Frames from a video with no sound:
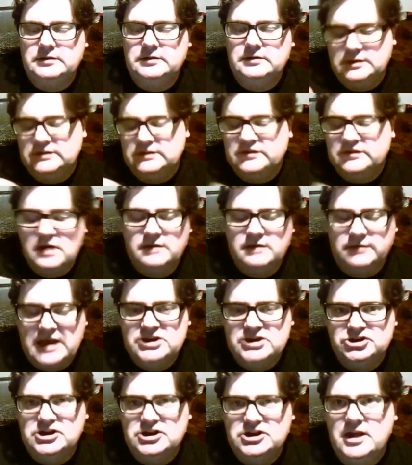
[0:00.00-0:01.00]
There's
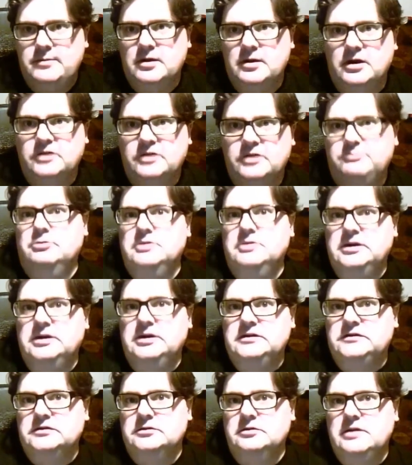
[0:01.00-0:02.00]
notification APIs built
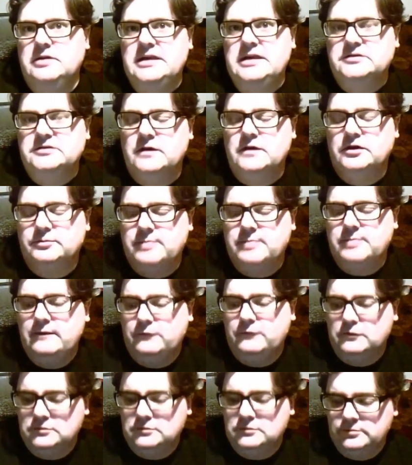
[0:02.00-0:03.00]
into each of those
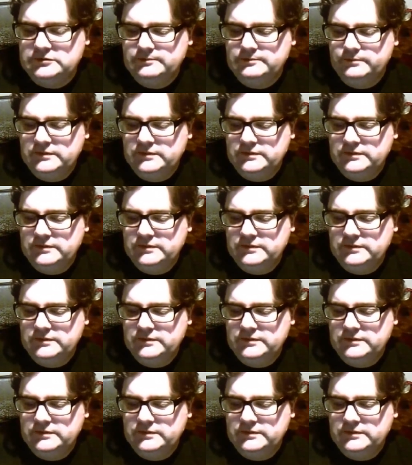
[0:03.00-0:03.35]
platforms.